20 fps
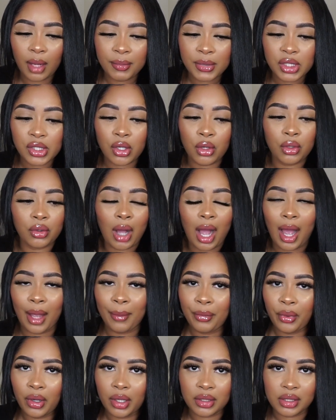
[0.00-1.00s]
So I
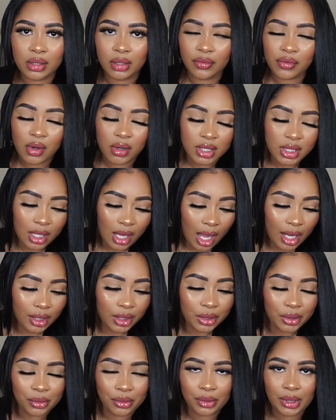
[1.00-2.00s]
bought, of course I got
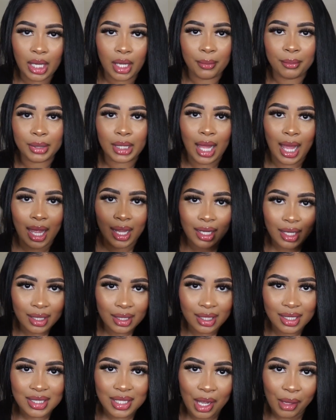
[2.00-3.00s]
nude and black
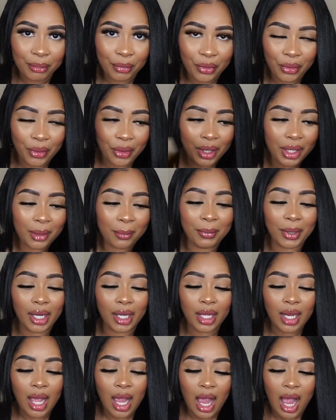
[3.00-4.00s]
because I'm boring,
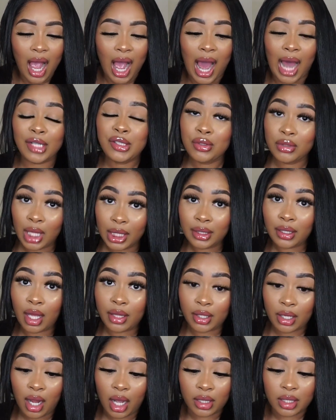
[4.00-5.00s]
but I do like the
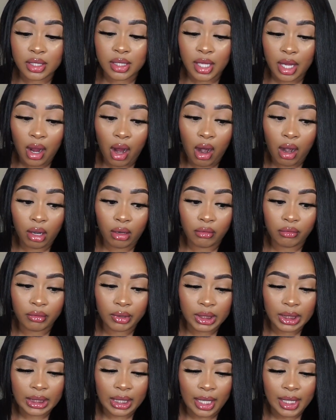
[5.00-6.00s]
other colors. They are
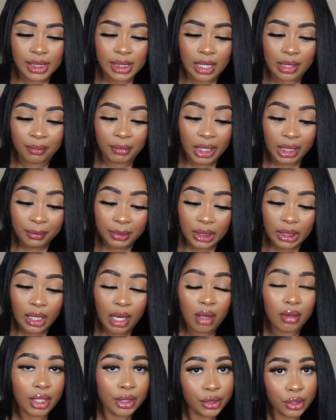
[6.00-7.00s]
really nice, and maybe
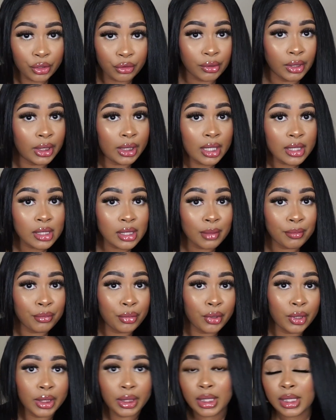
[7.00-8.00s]
I'll get the green at some
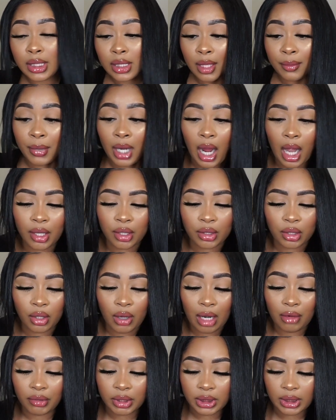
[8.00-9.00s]
point this summer. I don't know,
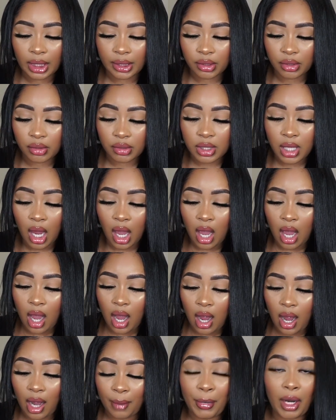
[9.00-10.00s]
I really like those.
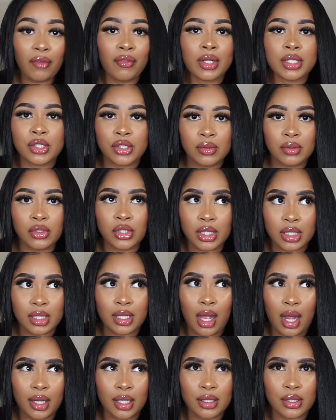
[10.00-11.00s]
My friend just
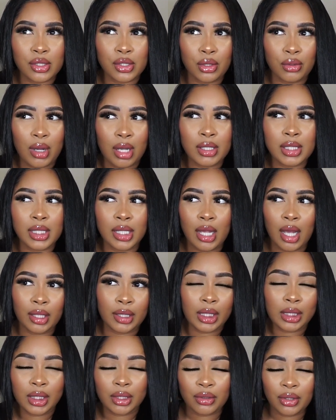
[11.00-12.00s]
got it, so I'll see how
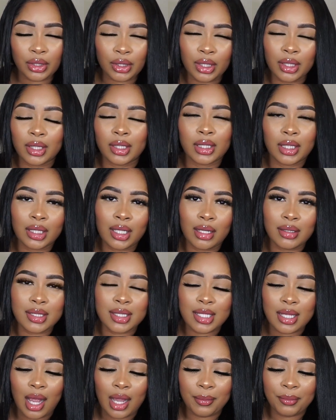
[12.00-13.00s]
they look on her and then I'll
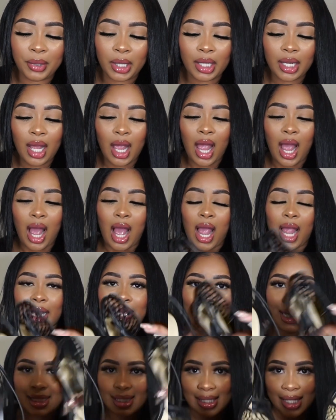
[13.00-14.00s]
decide. But
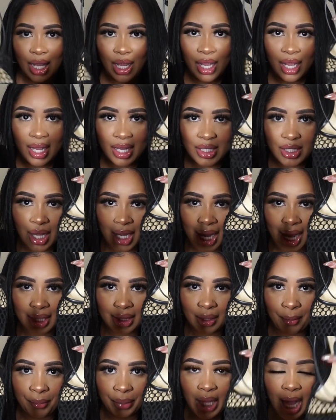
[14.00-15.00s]
yes, so I
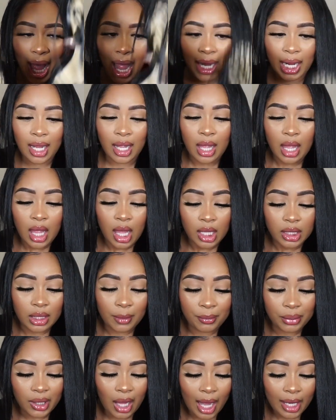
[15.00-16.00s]
got the black. The
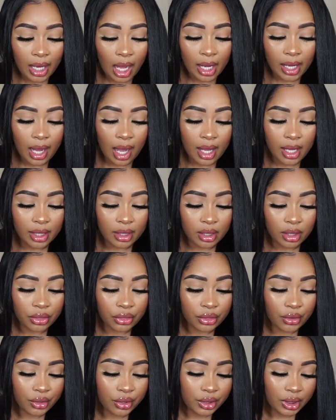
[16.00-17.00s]
black I got in a
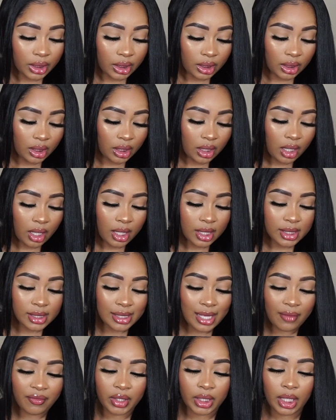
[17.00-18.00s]

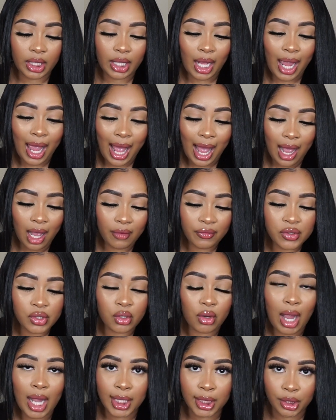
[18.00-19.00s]
37.5,
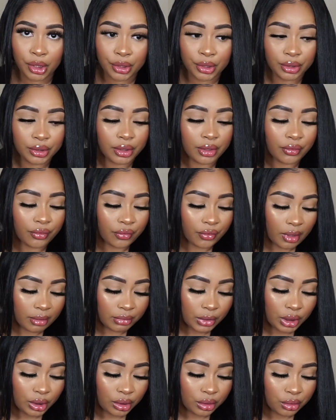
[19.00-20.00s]
so I learned from
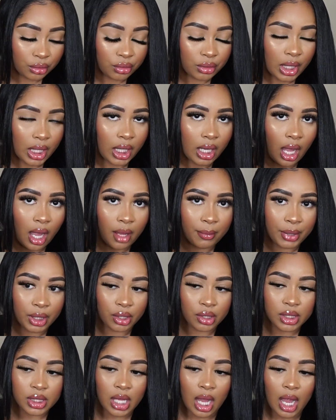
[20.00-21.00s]
the nude and got a
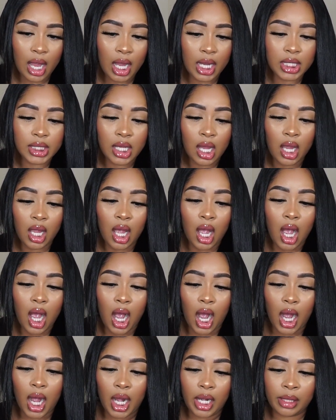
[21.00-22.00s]
bigger size.
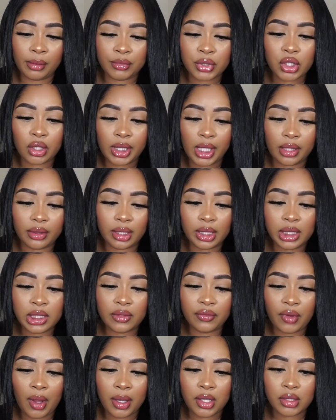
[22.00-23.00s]
So yeah, these
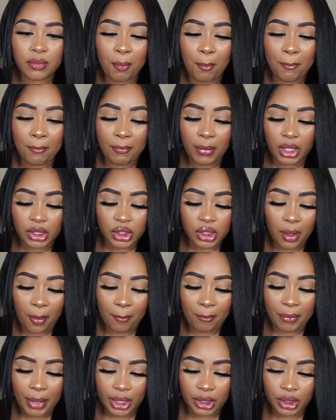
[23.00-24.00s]
fit much
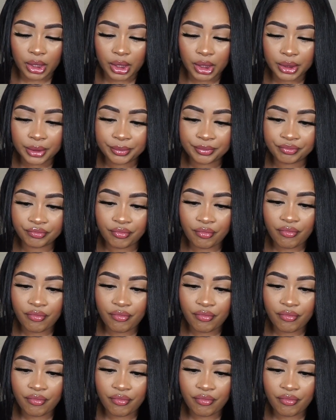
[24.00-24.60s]
better.